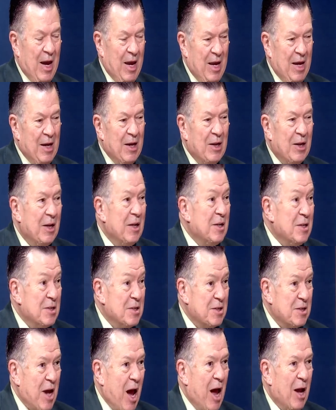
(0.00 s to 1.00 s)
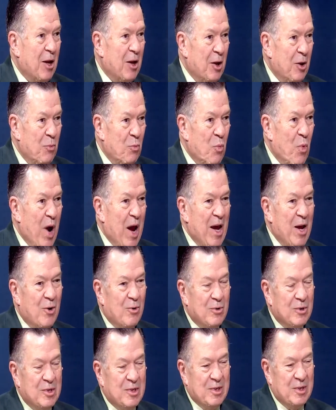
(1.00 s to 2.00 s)
England, Scotland,
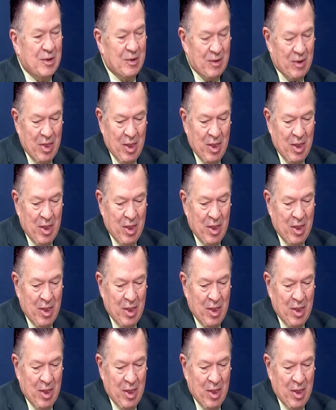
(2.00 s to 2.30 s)
Wales,